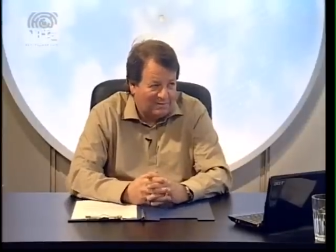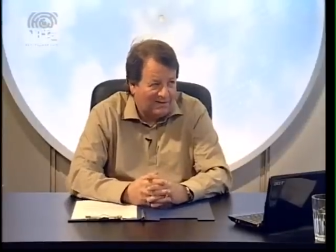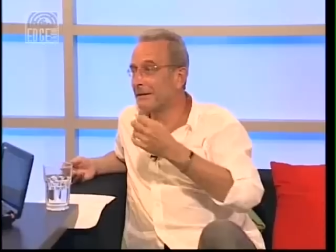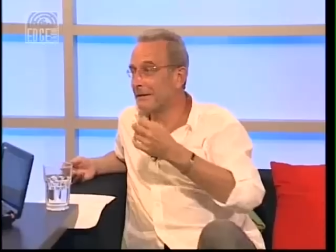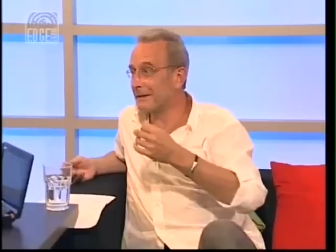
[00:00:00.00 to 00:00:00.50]
well,
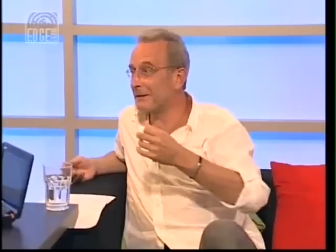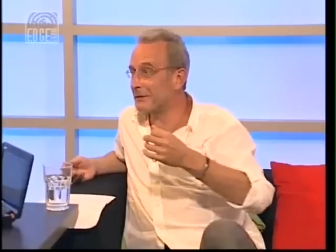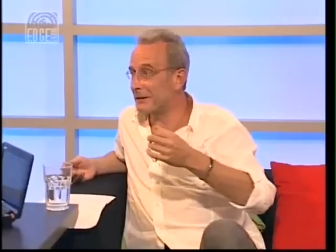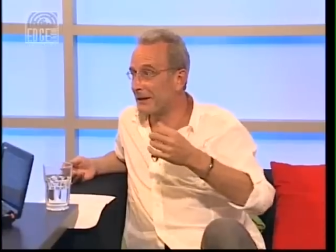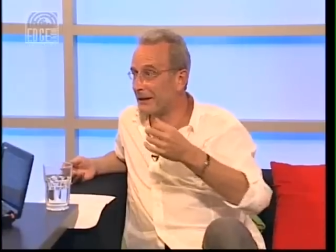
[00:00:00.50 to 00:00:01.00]
because it's
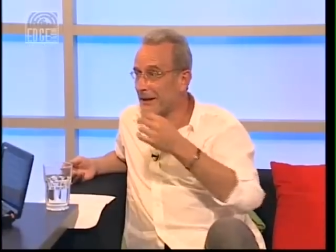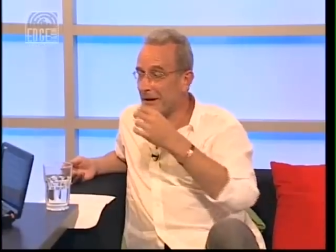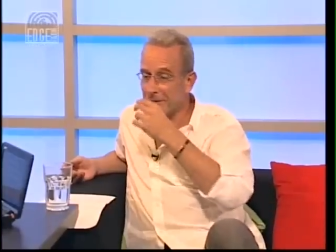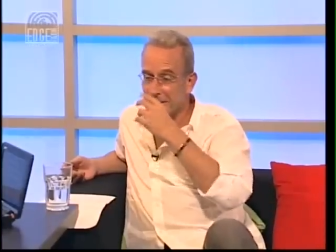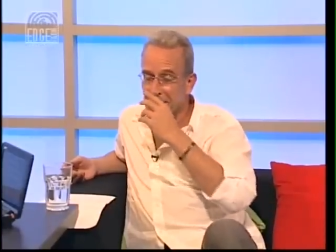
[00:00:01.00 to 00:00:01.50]
after nine
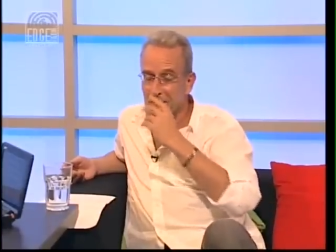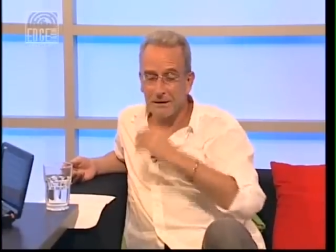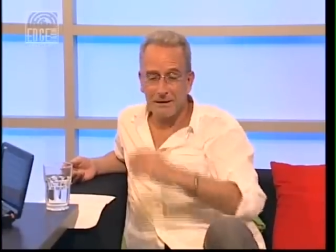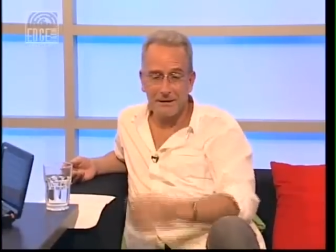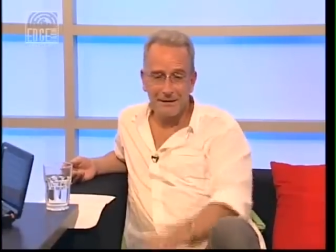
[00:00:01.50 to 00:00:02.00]
now, is it?
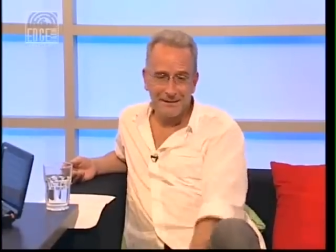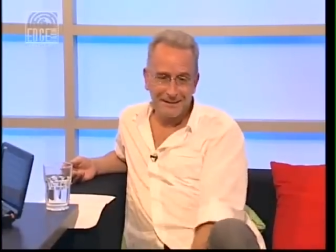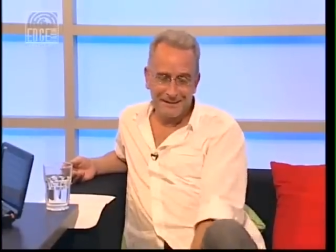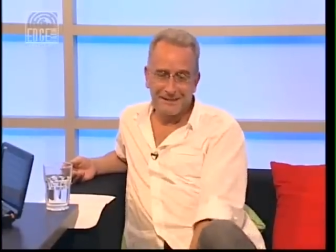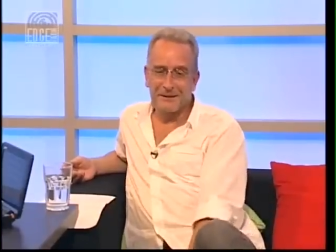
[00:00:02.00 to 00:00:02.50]
It yeah. is.
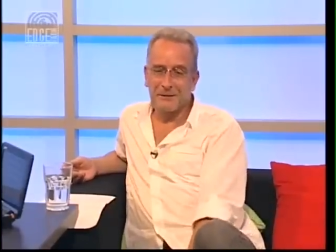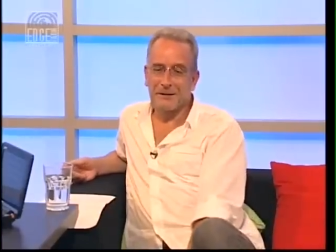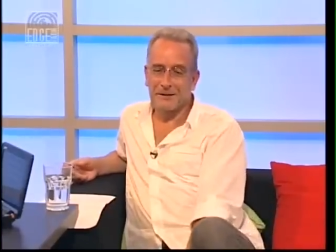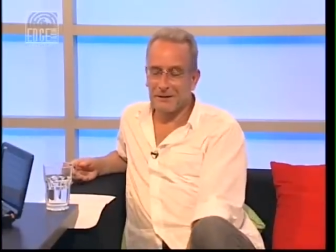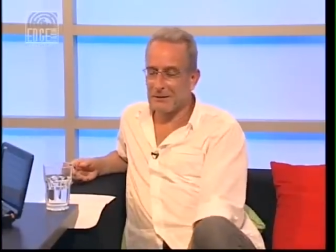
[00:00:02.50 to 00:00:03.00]

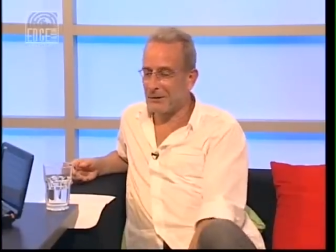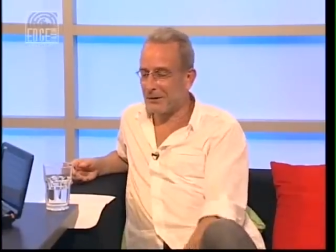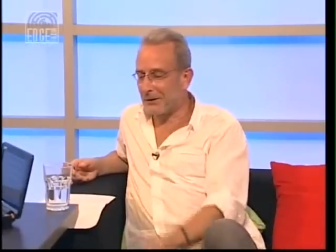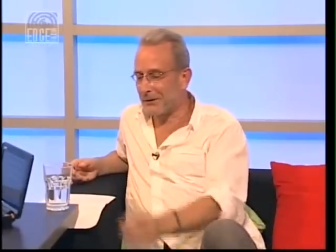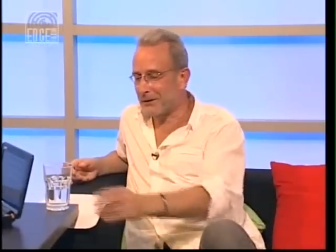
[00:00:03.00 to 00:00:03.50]
I still
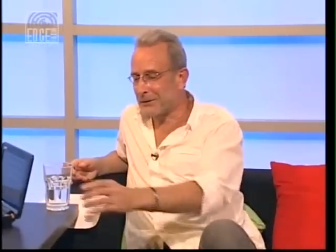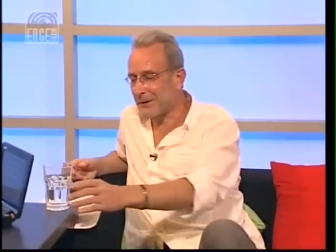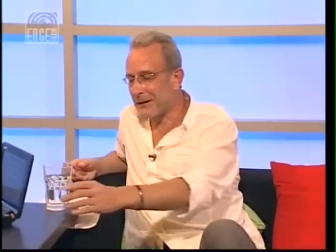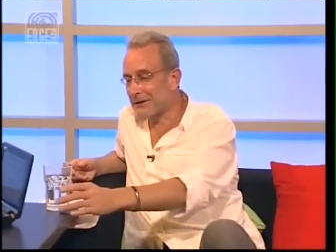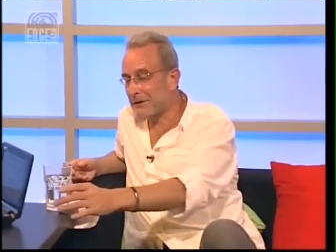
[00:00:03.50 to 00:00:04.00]
won't go
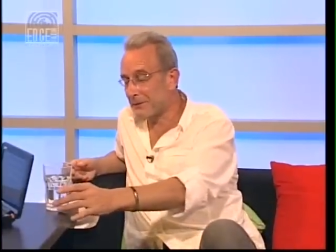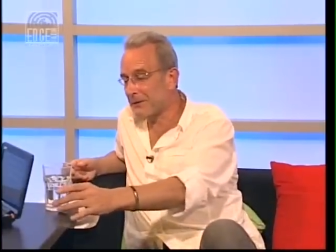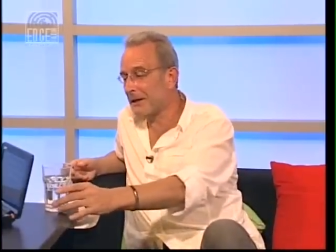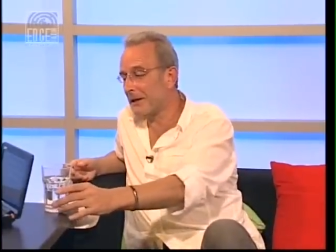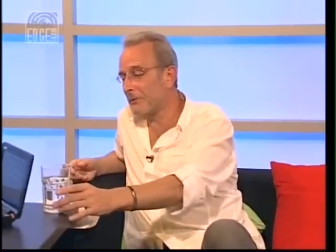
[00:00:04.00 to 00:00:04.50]
into it. I told
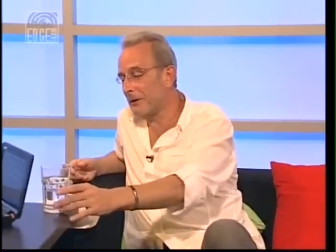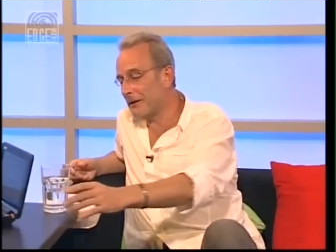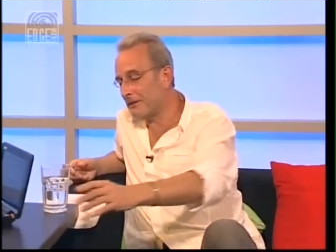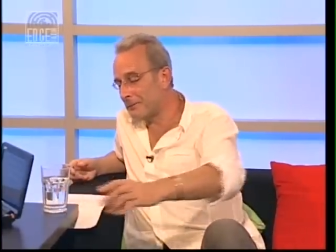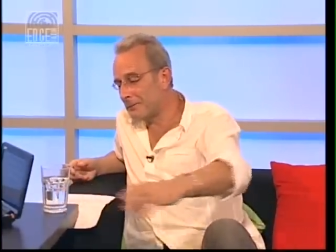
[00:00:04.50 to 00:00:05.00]
them exactly
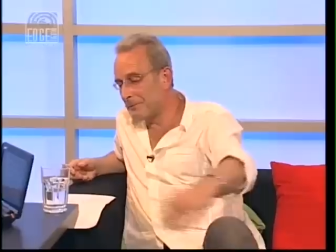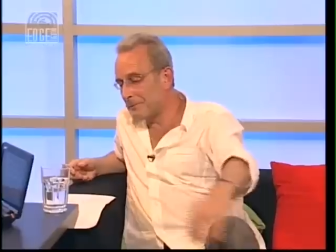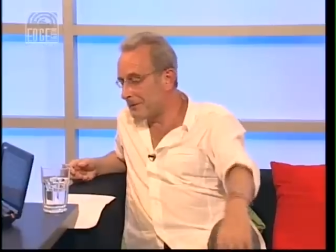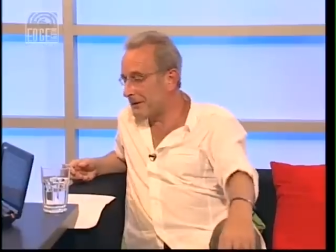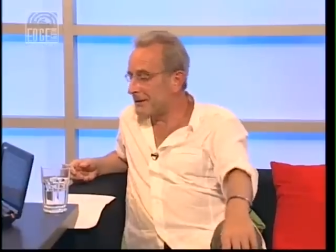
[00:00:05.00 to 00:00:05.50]
what you can
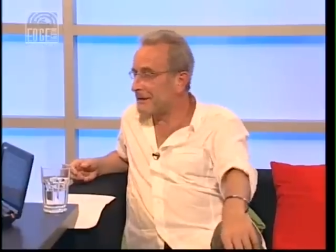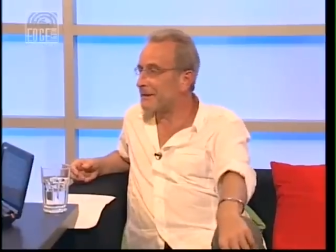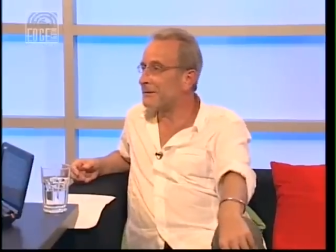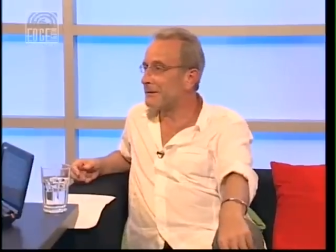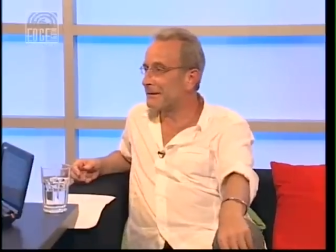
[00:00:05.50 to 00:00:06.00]
bloody
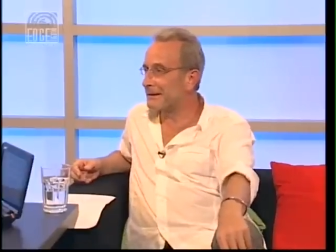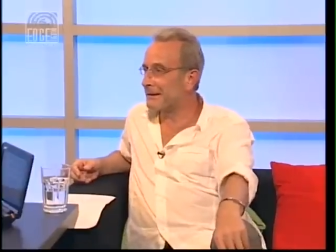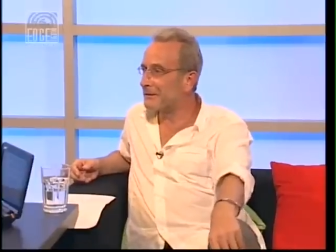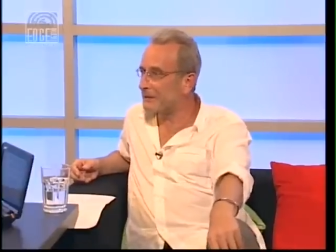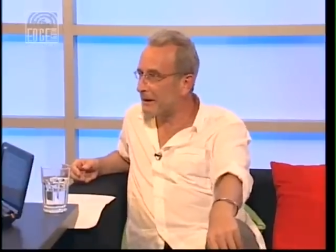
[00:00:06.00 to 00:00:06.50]
do with
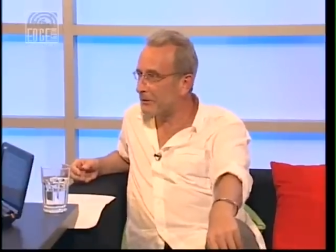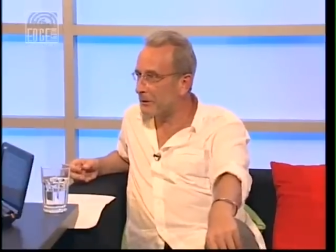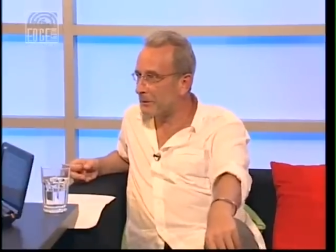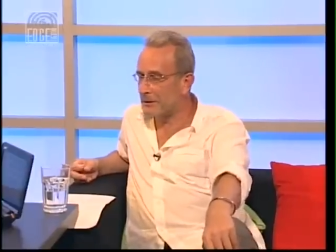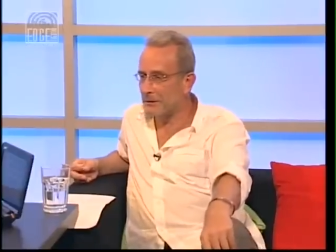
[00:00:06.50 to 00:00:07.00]
it, though. How
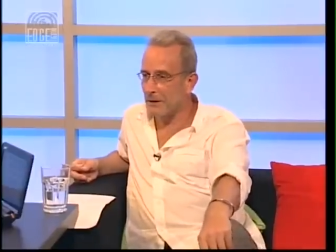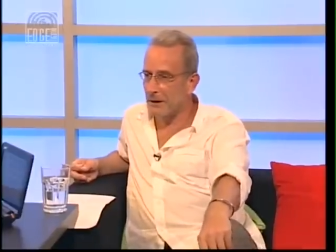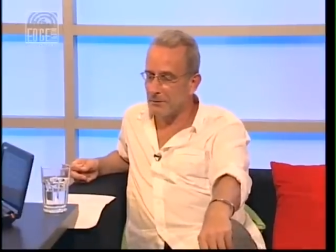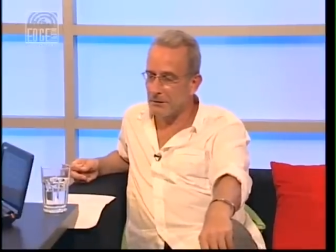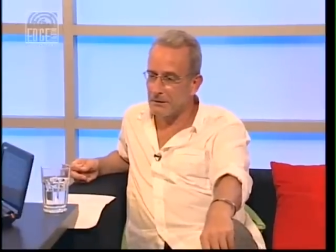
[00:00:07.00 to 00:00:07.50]
come the
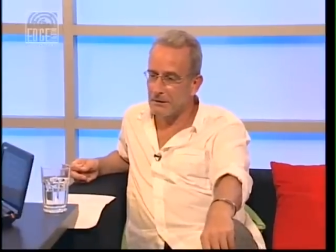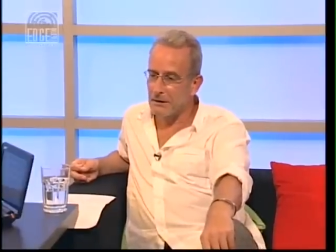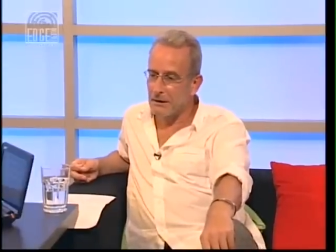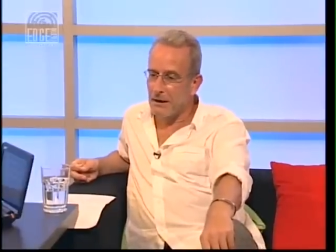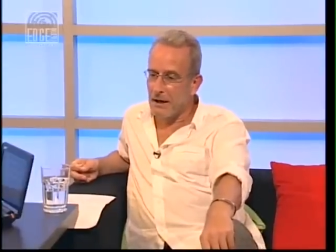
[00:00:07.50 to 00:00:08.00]
swear words?
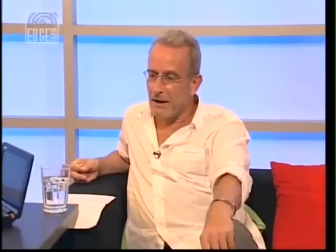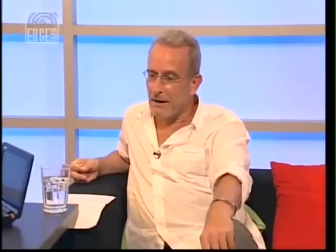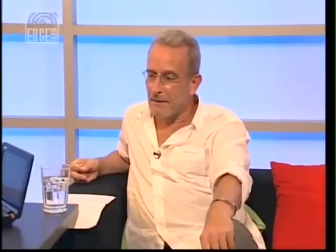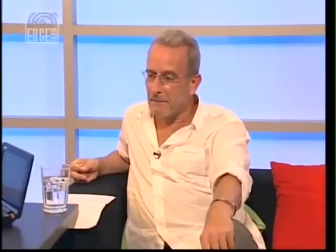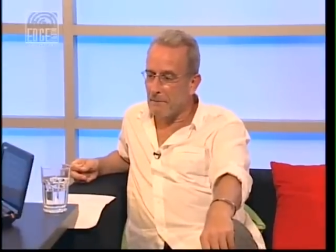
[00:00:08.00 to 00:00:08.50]

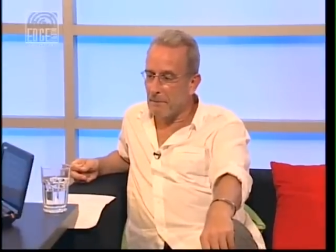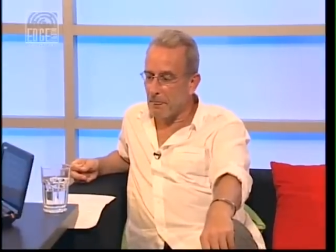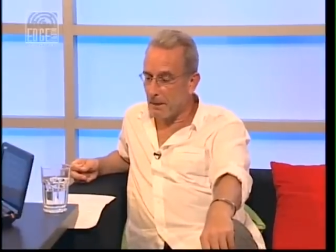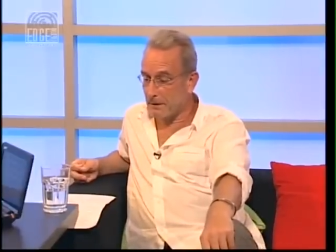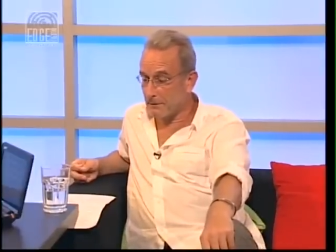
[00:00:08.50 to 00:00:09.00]
Um,
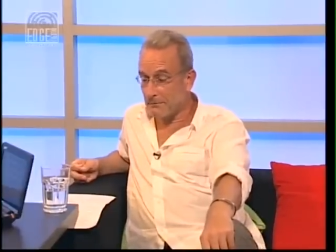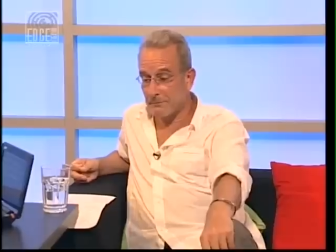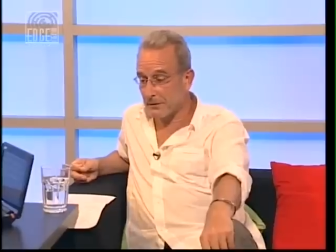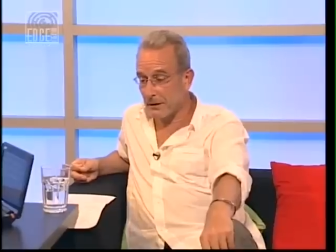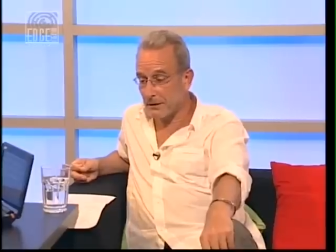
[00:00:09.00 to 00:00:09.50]
and
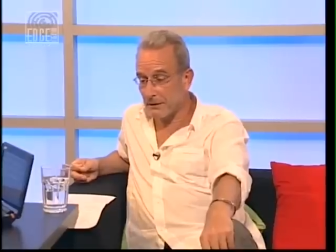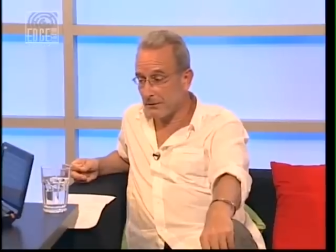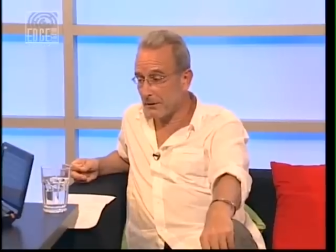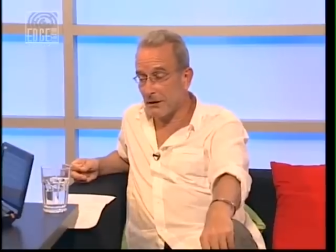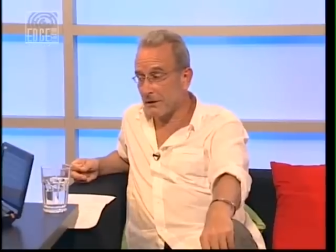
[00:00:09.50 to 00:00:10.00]
said,
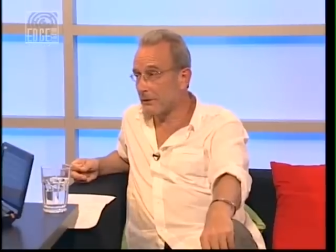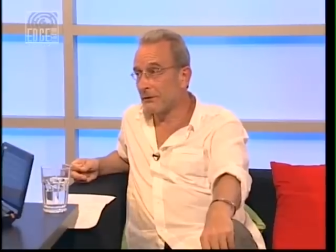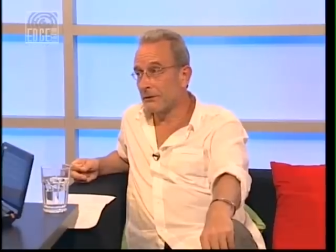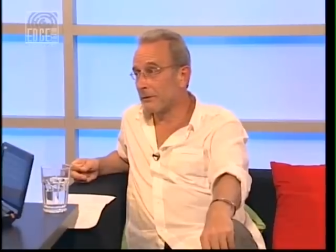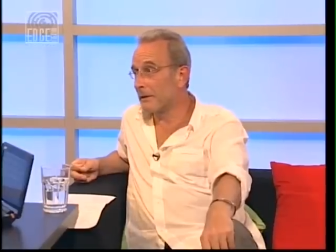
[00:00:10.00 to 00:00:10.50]
"You cannot
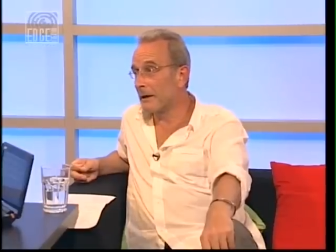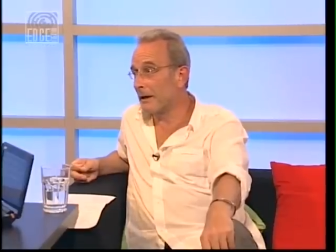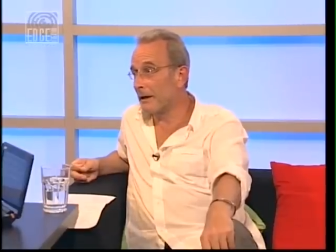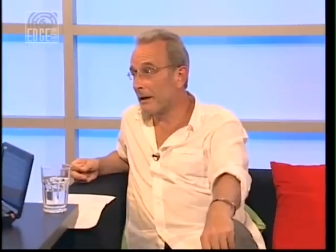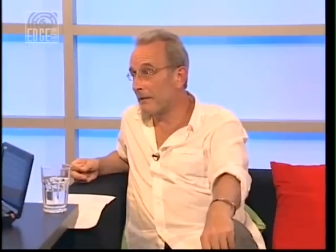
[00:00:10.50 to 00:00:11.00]
talk to me
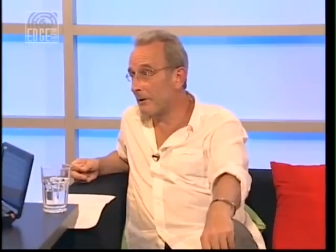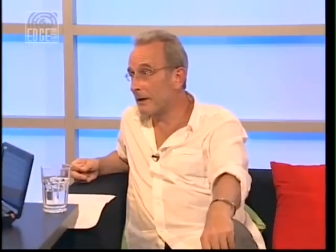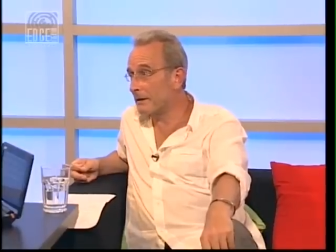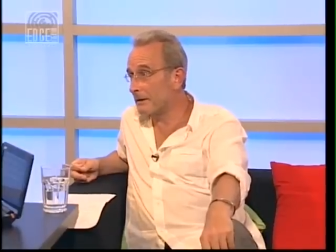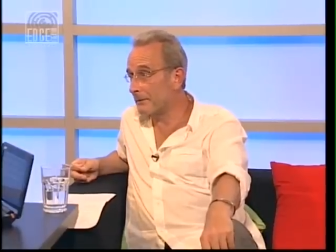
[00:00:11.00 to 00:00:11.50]
like that." Did
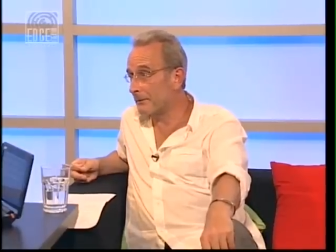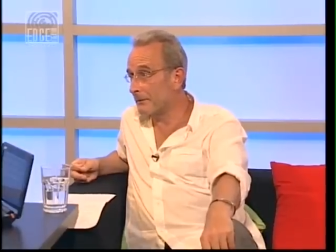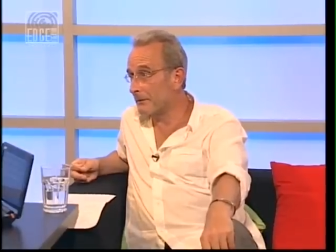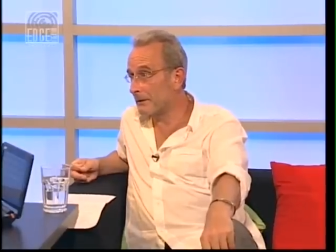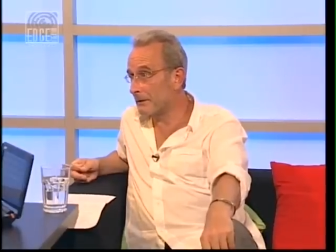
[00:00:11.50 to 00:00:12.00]
mate. he
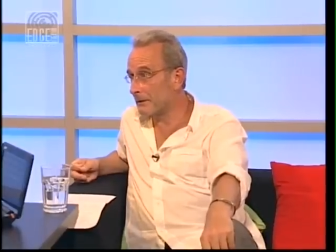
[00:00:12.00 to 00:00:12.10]
threaten you?